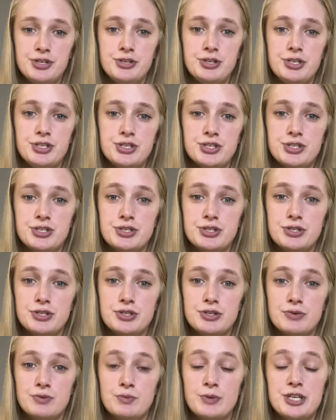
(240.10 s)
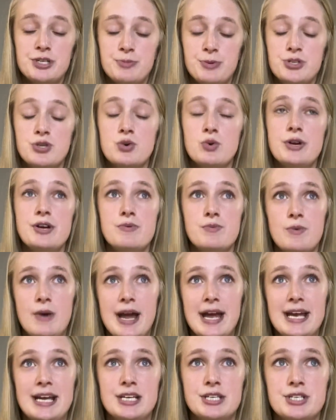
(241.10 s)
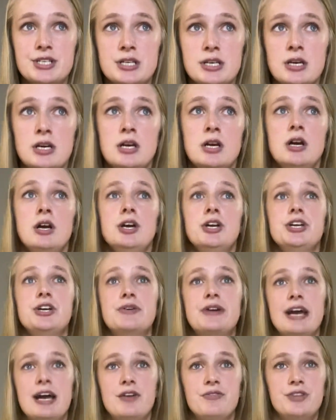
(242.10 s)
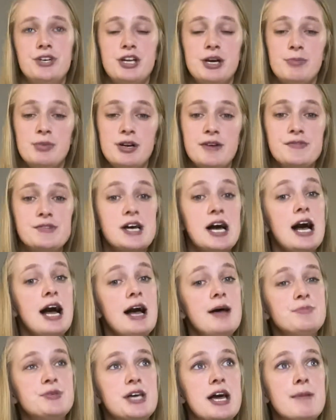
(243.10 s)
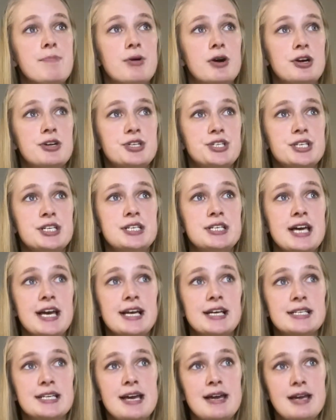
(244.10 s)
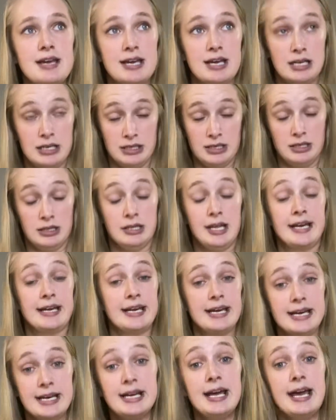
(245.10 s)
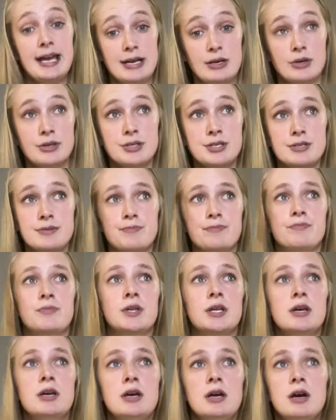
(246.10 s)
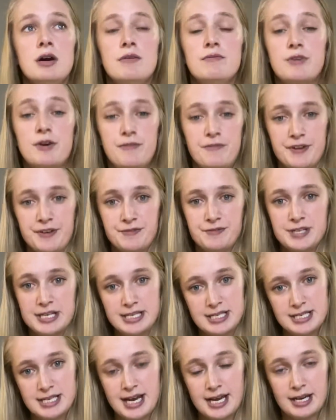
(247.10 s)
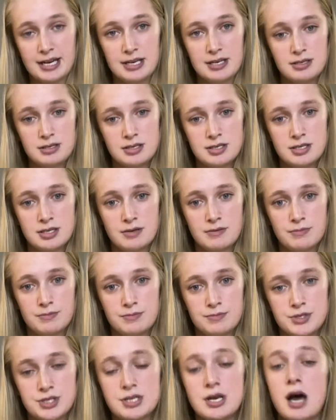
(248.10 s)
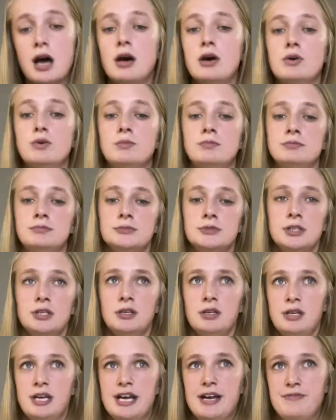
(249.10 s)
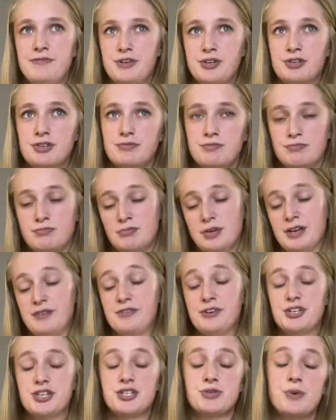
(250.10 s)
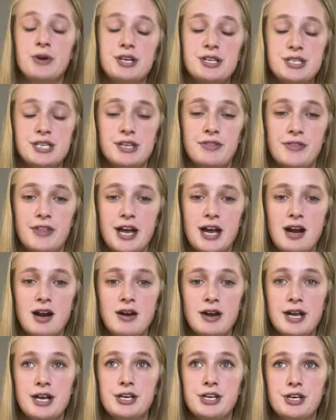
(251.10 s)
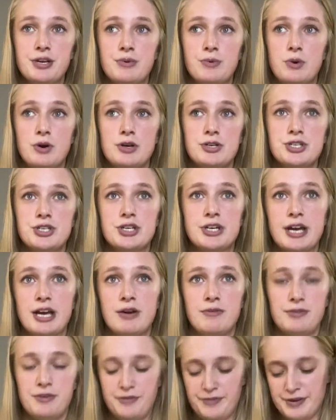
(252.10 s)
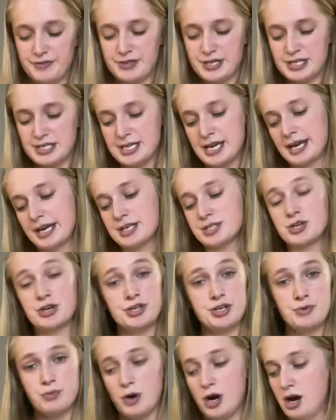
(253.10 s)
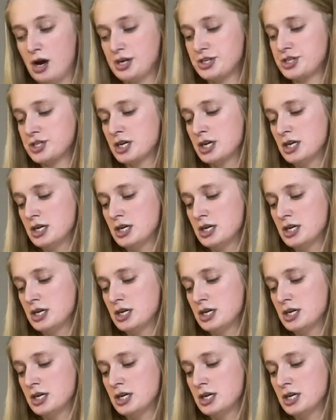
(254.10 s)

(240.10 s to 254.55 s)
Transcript: this respiratory rates, you count the number of times a person takes inhales for 15 seconds. So if you just want to sit there and you want to count for 15 seconds on your watch